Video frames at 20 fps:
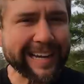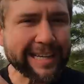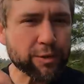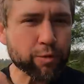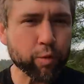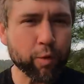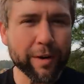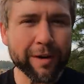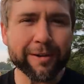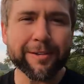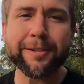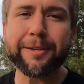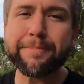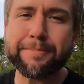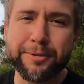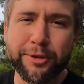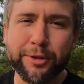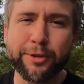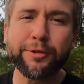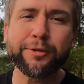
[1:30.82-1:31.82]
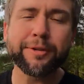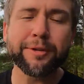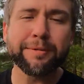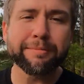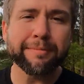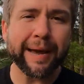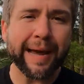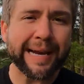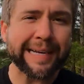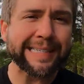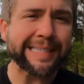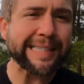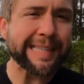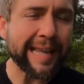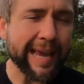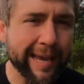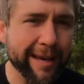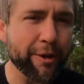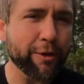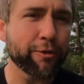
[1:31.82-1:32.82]
Hey guys, welcome to The Mac's.
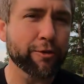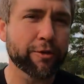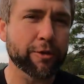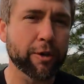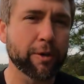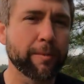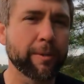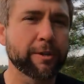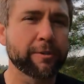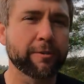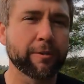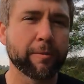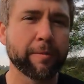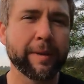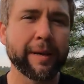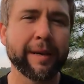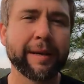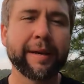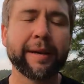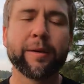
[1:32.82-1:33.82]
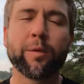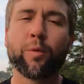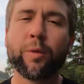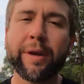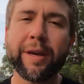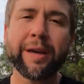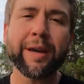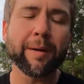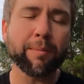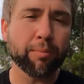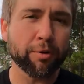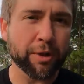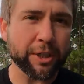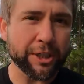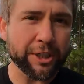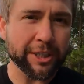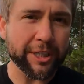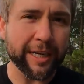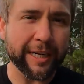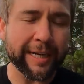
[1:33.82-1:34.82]
Thank you so much for being here. We
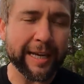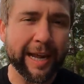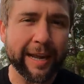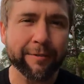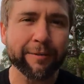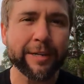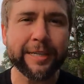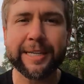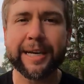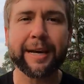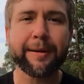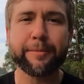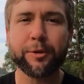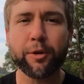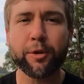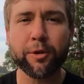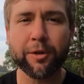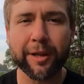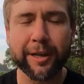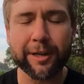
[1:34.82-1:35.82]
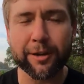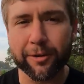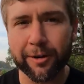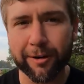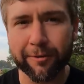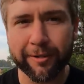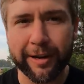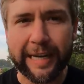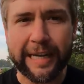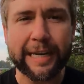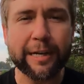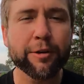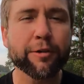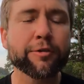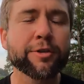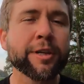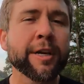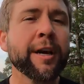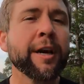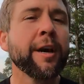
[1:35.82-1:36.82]
appreciate every time you click on our
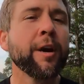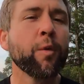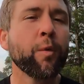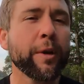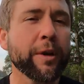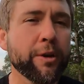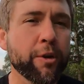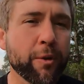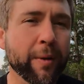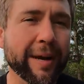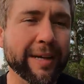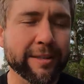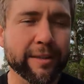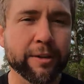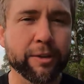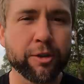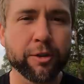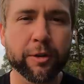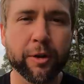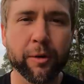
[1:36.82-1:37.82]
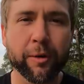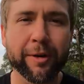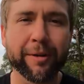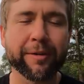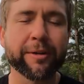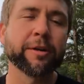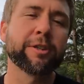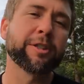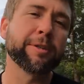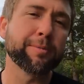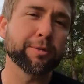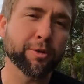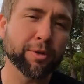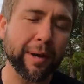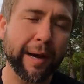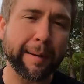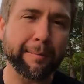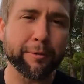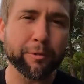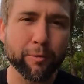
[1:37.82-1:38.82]
videos. We do ask that you go down here,
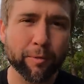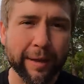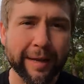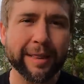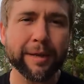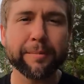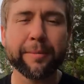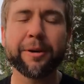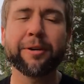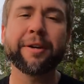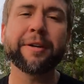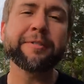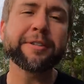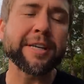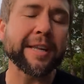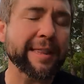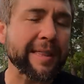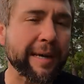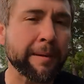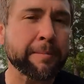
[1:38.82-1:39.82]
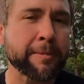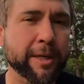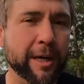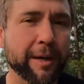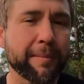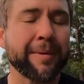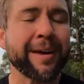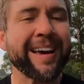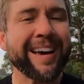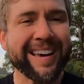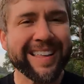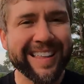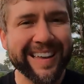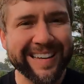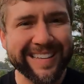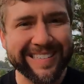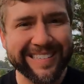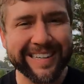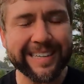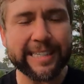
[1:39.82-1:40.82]
subscribe and ring the bell, give us a thumbs up.
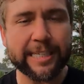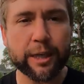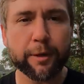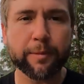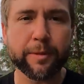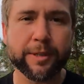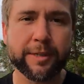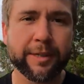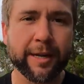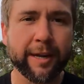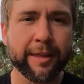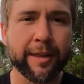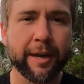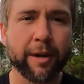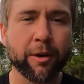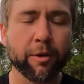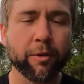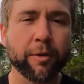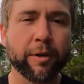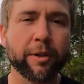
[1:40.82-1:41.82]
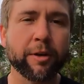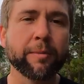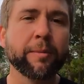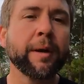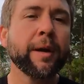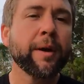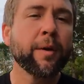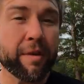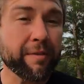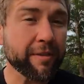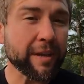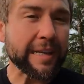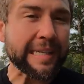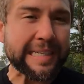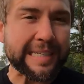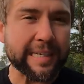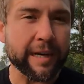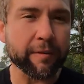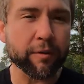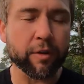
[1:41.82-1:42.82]
That does help us stay in the algorithm. We've done
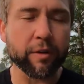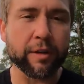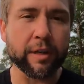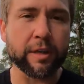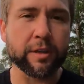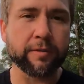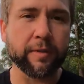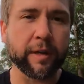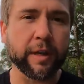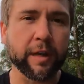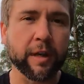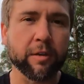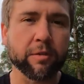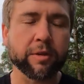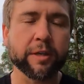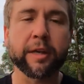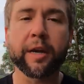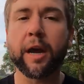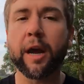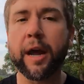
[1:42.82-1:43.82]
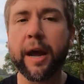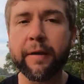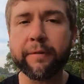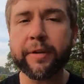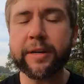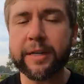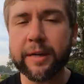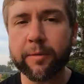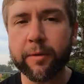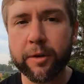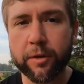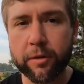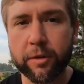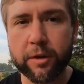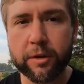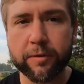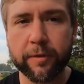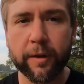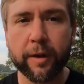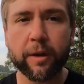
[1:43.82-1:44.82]
several of these videos, and every time we do
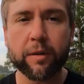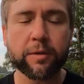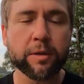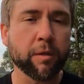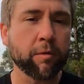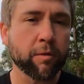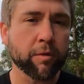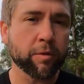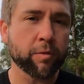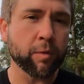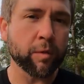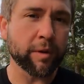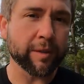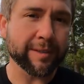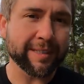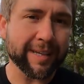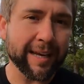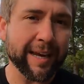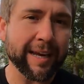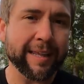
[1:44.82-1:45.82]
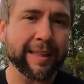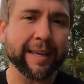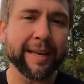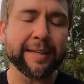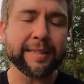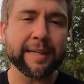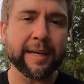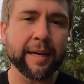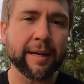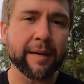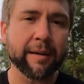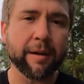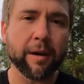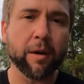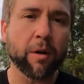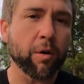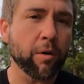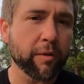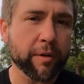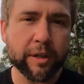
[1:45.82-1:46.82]
these videos, I always want to say that
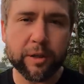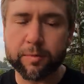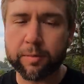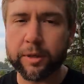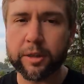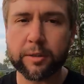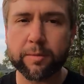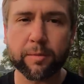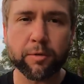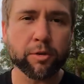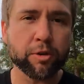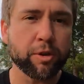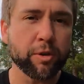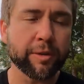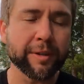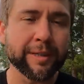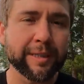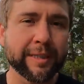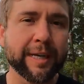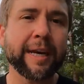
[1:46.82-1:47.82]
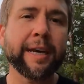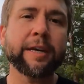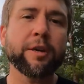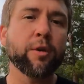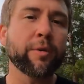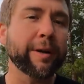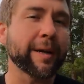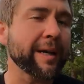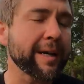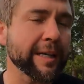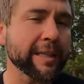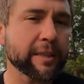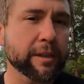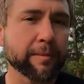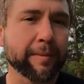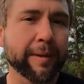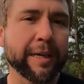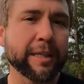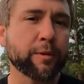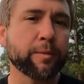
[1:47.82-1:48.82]
all these principles you can take, you can
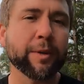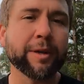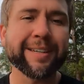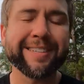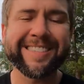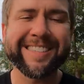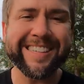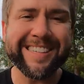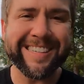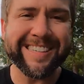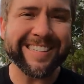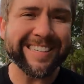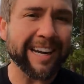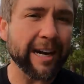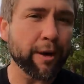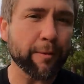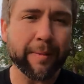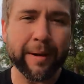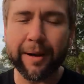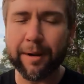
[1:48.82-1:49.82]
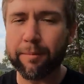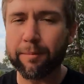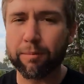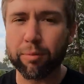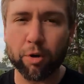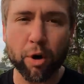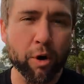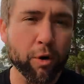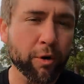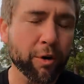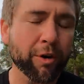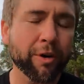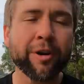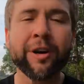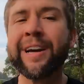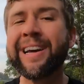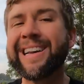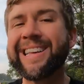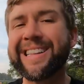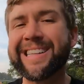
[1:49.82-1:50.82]
customize, because this is not about a broker.
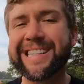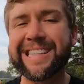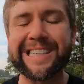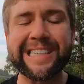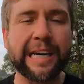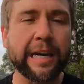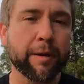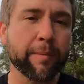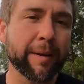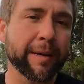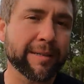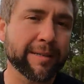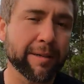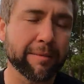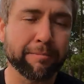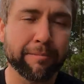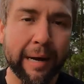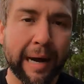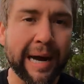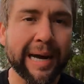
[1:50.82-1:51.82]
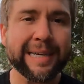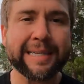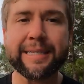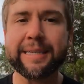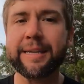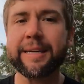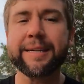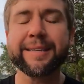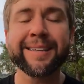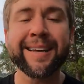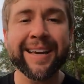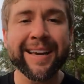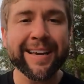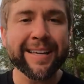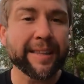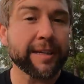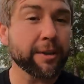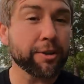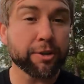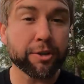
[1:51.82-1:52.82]
This is not about some biases.
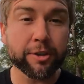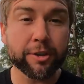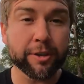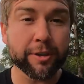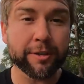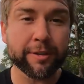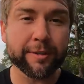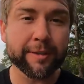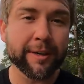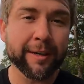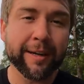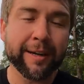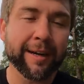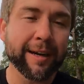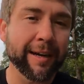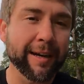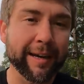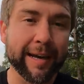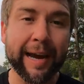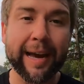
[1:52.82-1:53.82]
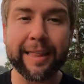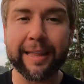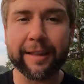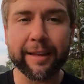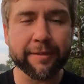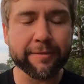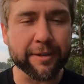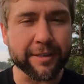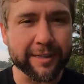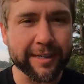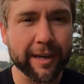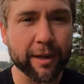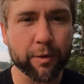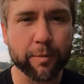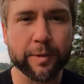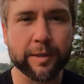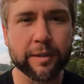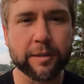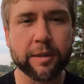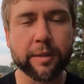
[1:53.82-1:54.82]
This is just a guy that lives in
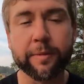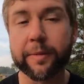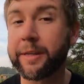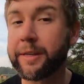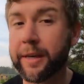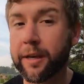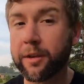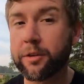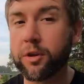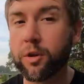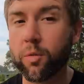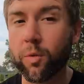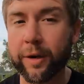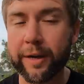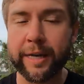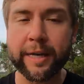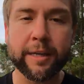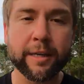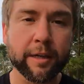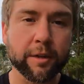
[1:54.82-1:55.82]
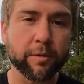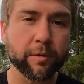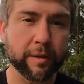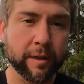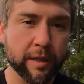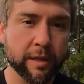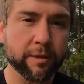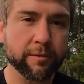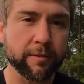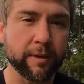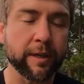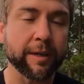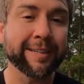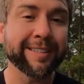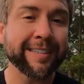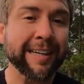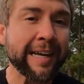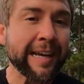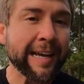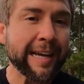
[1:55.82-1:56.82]
South Mississippi telling you what he does with his
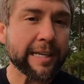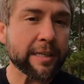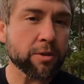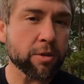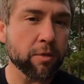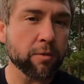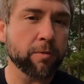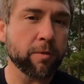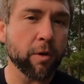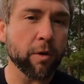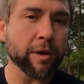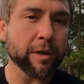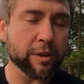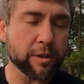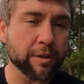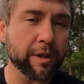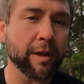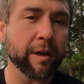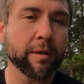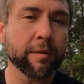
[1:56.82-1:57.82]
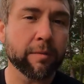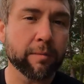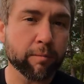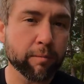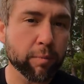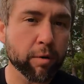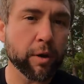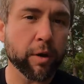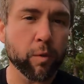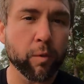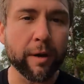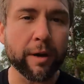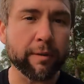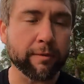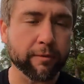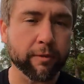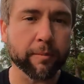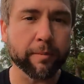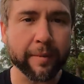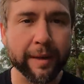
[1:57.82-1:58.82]
funds. And so far it's done pretty well
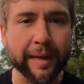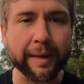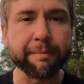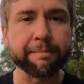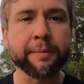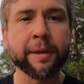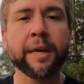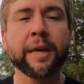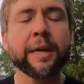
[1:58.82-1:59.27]
for me.